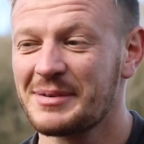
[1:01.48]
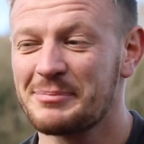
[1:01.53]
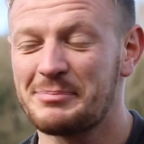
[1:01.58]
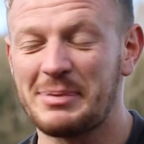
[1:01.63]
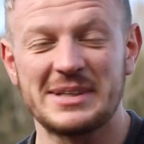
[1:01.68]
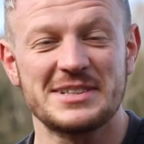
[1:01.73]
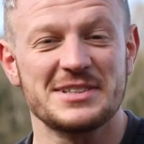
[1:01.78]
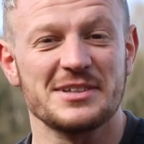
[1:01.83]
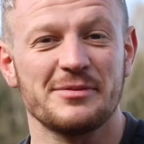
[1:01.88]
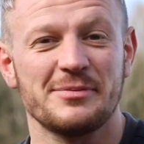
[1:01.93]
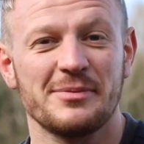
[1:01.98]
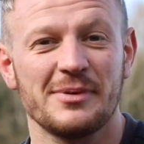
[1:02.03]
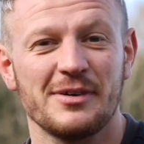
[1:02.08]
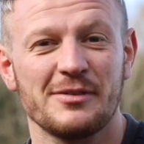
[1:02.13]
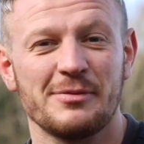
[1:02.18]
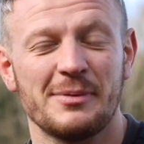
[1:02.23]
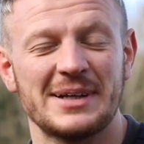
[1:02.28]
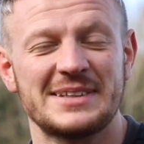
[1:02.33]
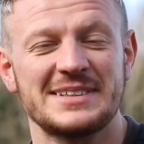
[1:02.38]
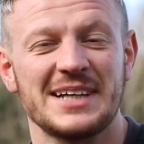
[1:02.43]
bits
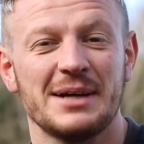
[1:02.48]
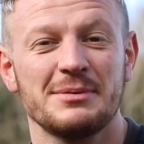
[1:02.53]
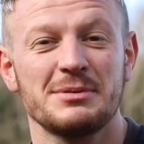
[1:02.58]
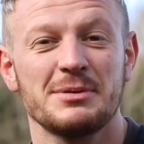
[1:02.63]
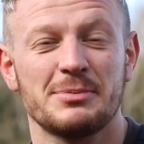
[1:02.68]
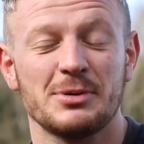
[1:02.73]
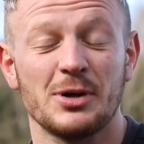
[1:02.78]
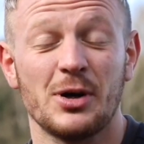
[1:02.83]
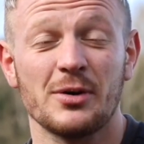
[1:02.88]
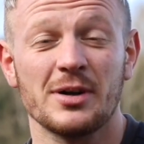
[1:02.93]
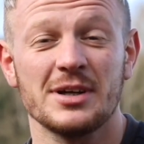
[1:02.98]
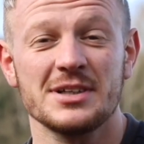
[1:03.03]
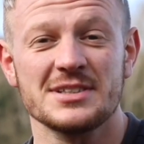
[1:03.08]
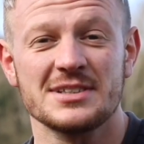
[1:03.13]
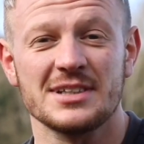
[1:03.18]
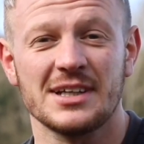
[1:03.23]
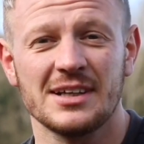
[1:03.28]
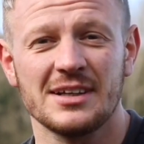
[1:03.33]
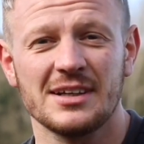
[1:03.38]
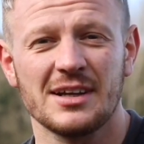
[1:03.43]
of my time, to be
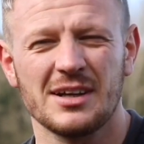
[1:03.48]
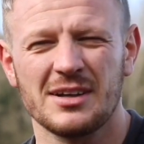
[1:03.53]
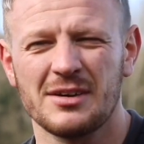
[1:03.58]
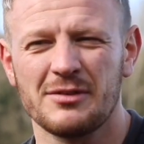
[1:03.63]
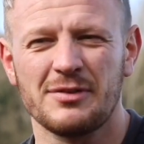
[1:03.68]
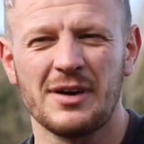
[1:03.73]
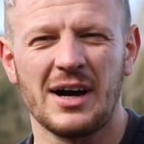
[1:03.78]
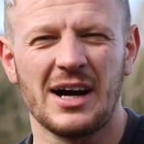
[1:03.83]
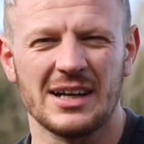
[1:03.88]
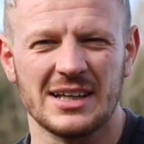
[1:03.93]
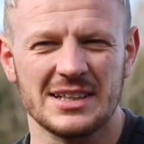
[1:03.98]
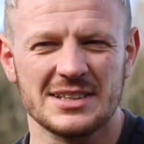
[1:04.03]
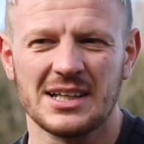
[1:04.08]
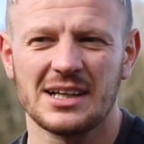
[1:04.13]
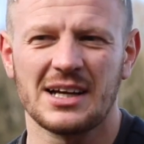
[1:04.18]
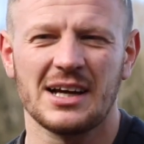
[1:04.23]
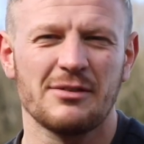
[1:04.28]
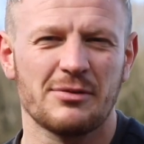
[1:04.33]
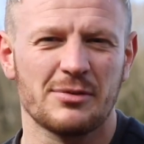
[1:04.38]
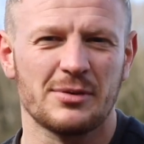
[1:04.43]
honest. And the Valleys,
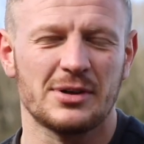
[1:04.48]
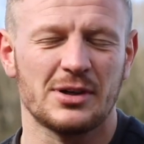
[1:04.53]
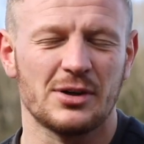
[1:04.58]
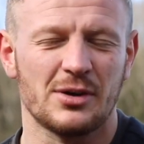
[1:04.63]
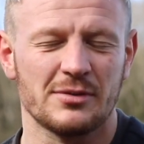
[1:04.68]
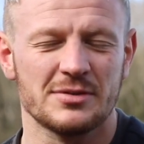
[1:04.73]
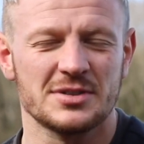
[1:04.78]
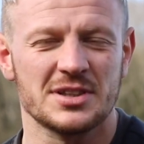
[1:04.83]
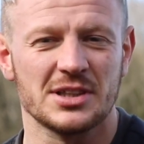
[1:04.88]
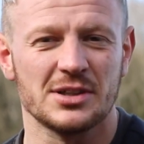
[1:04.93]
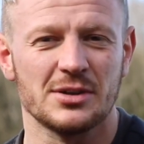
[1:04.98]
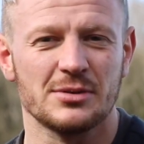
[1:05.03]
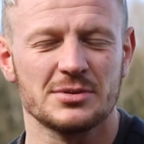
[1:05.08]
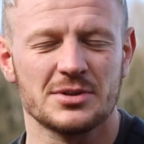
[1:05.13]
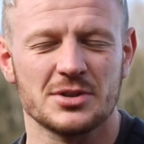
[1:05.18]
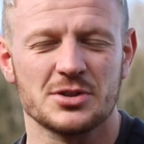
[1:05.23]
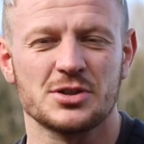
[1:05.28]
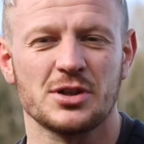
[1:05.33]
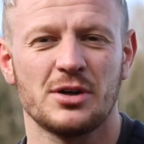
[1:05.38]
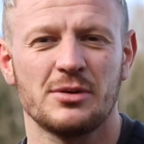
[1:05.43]
like everyone obviously knows
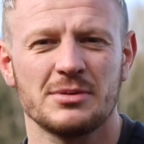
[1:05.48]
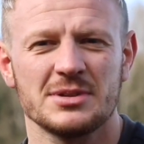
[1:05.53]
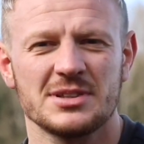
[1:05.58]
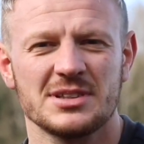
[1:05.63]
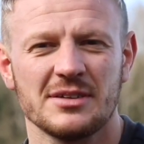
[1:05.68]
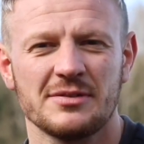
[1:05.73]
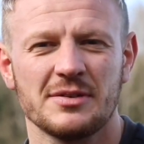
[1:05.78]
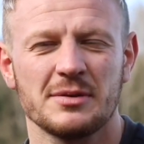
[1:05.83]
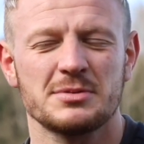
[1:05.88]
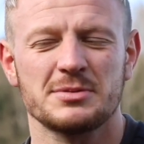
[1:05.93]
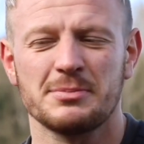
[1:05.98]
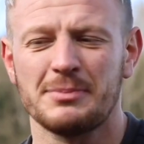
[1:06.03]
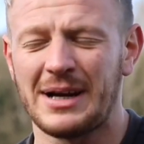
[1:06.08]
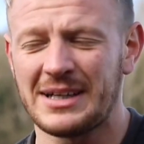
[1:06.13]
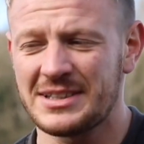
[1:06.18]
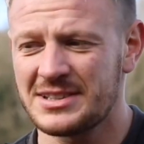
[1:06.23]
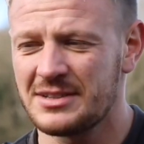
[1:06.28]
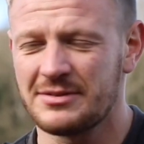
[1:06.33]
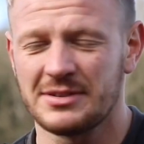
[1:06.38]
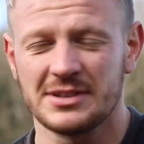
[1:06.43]
the show and stuff, it was
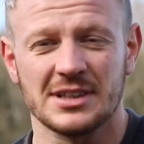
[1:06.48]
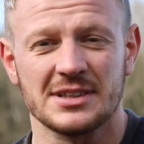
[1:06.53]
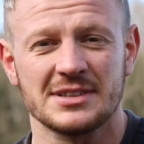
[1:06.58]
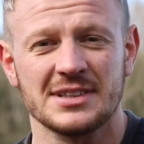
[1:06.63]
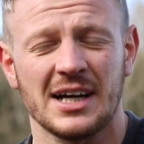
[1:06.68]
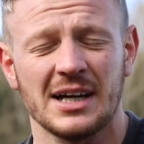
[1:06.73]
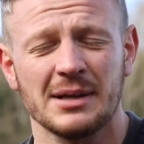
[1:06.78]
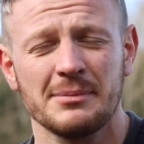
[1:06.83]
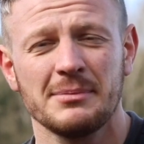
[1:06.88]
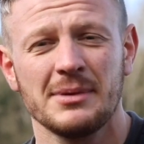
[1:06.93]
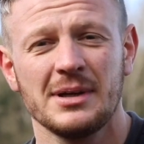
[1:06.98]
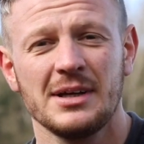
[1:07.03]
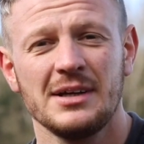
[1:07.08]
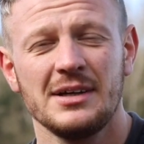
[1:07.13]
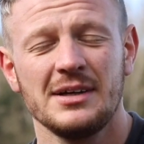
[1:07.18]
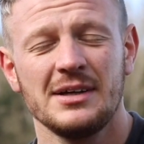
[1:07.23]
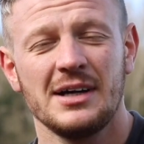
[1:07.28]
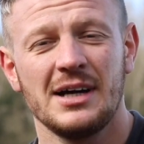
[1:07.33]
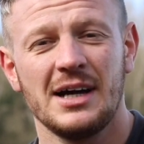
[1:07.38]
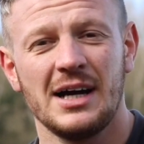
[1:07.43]
massive at the time.
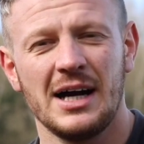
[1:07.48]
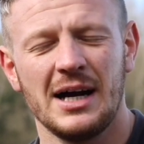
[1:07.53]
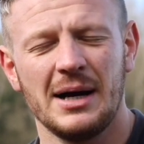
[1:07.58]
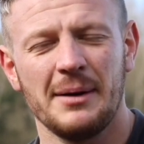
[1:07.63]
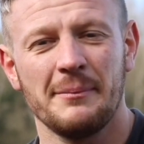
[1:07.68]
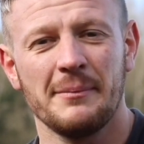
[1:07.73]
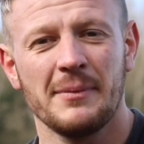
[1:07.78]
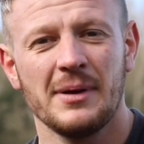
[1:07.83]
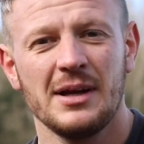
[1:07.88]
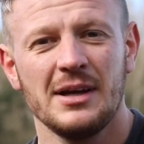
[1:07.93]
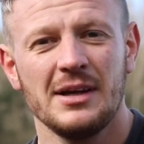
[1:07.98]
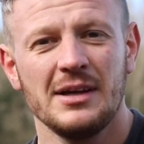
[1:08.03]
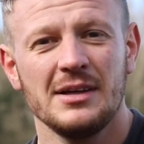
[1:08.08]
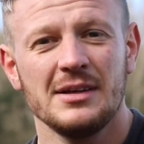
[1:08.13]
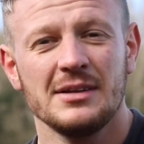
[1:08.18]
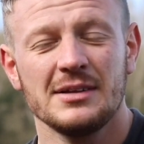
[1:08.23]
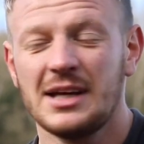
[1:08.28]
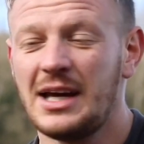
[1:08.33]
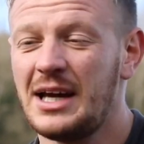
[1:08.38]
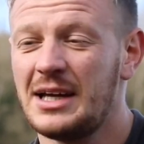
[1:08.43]

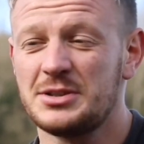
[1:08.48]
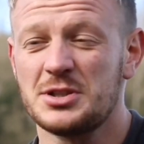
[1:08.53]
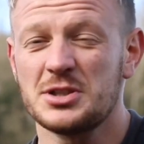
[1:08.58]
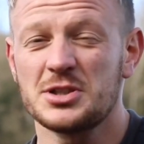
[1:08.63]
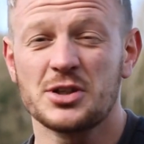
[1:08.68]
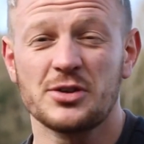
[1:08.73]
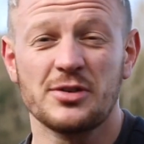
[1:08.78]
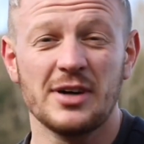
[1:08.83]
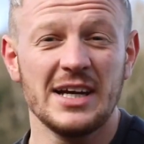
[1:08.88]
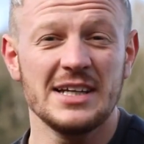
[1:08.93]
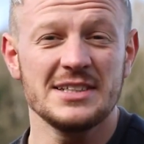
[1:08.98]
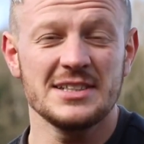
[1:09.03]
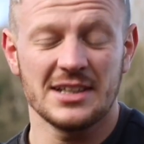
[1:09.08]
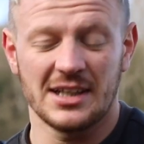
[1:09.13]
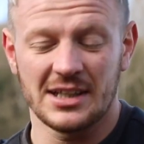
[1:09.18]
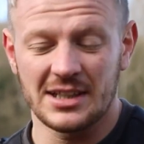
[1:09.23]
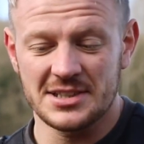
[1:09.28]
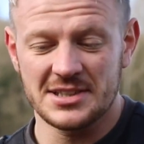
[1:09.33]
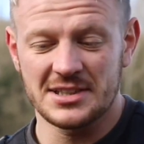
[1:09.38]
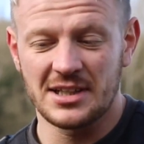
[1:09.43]
Yeah, it's just crazy.
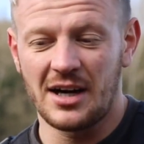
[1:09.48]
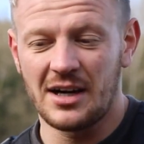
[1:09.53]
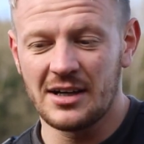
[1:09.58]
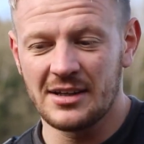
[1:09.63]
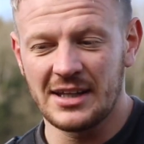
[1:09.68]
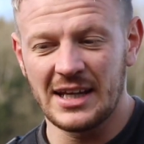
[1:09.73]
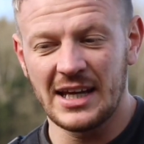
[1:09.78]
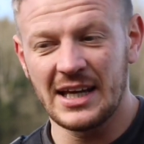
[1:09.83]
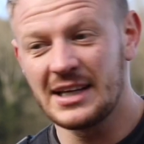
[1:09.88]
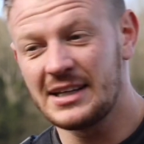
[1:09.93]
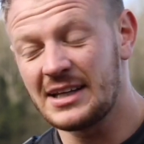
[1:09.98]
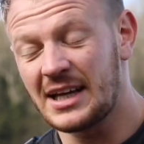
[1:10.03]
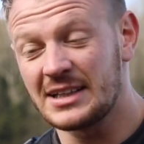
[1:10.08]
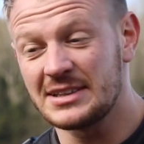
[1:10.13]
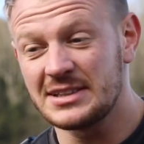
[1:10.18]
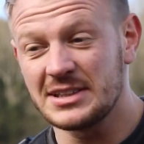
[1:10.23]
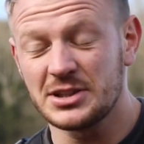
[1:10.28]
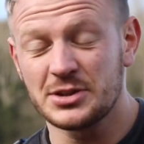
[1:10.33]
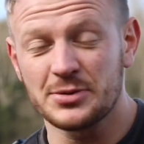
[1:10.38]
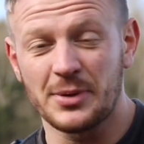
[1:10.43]
Like I started there in
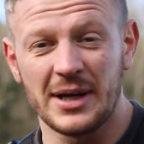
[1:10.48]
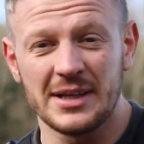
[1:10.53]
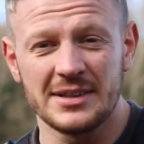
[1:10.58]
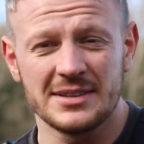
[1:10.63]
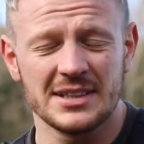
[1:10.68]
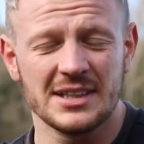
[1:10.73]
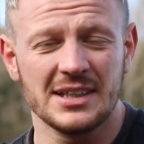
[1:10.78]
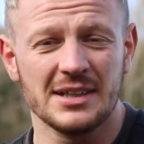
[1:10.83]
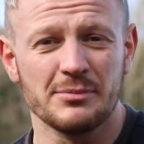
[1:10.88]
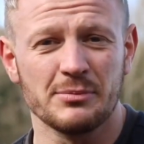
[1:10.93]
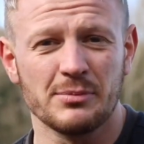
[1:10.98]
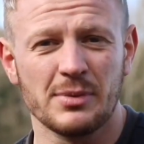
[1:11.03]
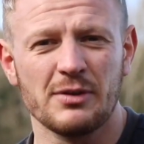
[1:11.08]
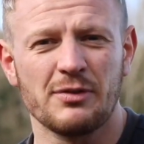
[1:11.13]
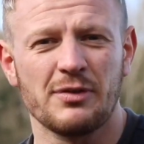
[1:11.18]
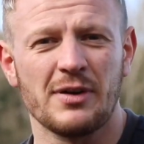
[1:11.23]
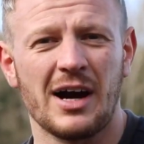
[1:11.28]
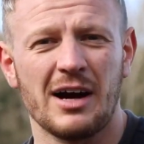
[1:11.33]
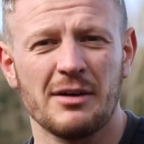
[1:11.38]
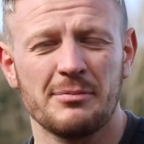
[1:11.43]
1920, and
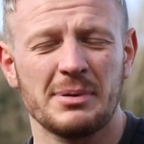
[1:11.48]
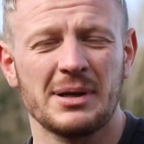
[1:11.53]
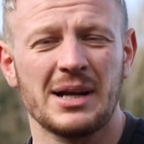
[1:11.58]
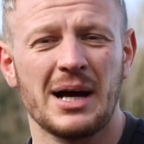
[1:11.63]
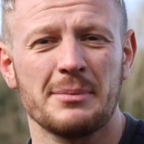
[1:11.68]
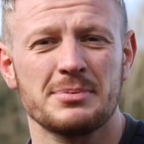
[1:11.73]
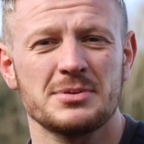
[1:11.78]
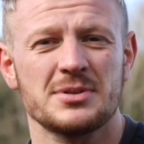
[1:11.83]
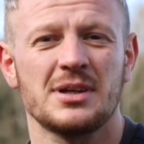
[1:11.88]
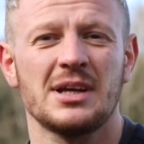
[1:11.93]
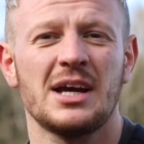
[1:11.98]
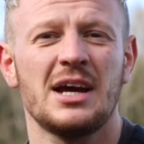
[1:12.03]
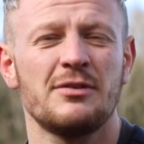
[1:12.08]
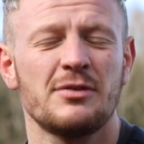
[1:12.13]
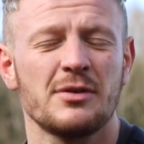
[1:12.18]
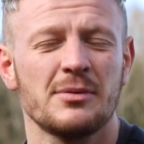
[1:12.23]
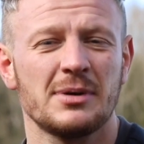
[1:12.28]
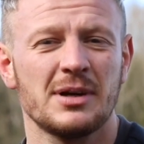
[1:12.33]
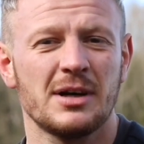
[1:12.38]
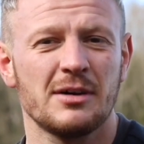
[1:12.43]
with that I've been absolutely
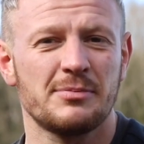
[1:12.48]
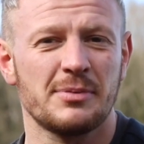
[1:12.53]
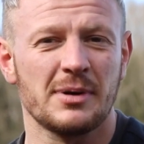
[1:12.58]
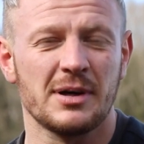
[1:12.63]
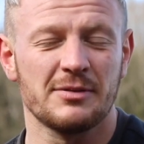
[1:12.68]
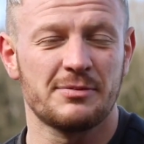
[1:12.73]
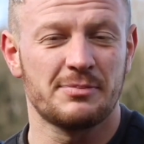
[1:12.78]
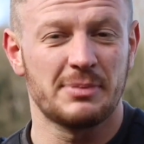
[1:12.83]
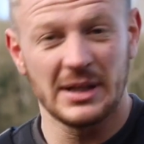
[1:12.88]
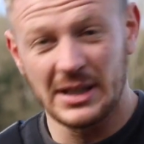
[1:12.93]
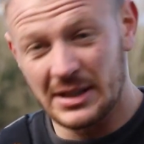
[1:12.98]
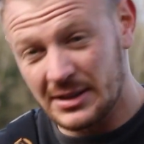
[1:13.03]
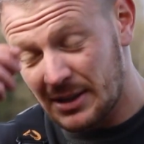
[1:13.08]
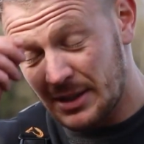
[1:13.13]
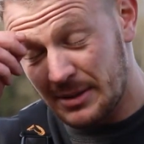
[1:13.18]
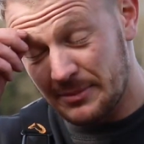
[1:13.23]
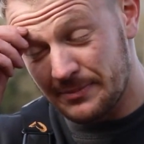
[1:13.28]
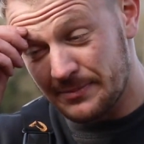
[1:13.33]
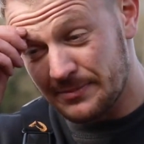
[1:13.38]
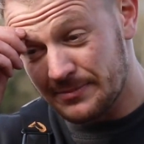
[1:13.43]
everywhere. I've
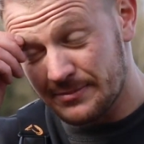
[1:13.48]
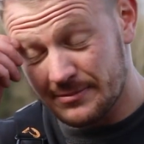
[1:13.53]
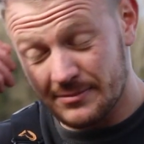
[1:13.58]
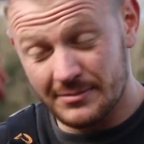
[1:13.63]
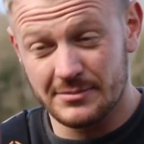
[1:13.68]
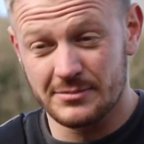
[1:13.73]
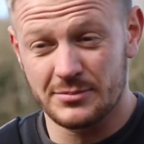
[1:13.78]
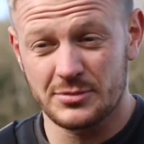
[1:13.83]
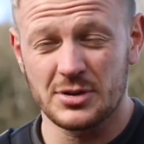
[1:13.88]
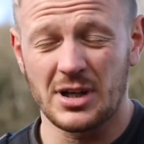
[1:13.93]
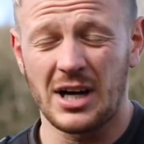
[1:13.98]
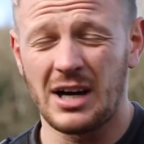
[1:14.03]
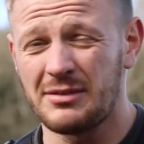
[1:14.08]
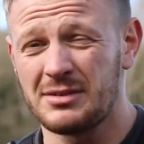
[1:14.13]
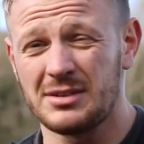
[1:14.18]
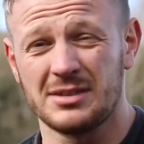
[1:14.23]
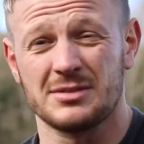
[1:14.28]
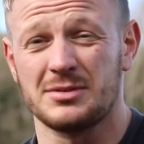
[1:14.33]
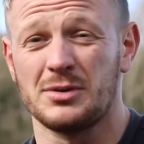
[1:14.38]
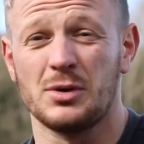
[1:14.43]
been
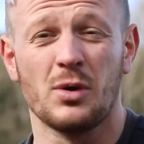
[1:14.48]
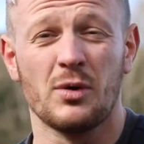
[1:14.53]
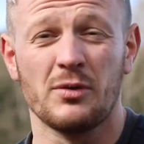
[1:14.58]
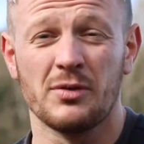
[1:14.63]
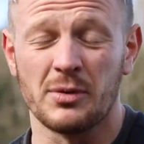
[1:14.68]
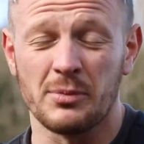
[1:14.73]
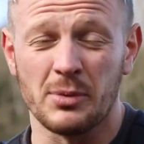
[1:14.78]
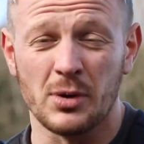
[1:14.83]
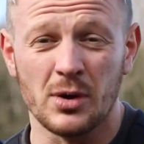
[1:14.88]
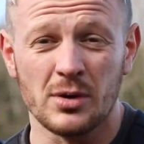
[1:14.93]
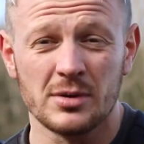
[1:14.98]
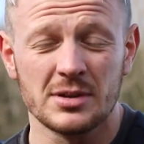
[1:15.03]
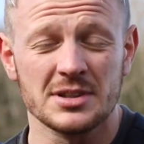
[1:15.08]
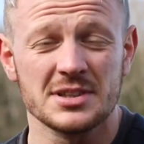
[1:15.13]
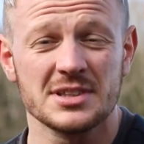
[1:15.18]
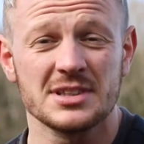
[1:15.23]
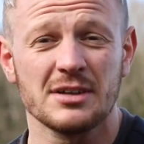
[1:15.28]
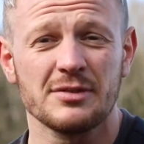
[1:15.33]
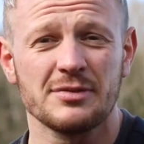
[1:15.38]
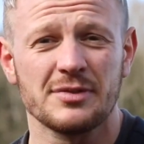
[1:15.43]
travelled all over the world and
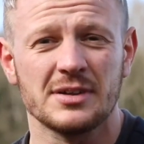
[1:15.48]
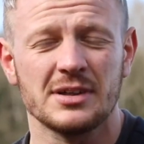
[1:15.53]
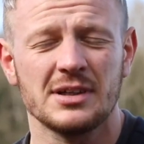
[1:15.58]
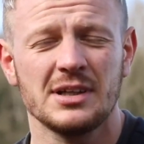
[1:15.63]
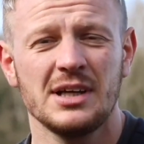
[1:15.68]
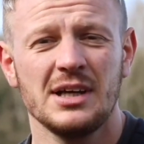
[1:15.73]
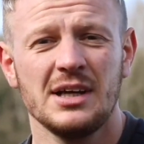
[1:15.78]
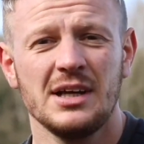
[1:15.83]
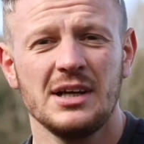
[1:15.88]
stuff, and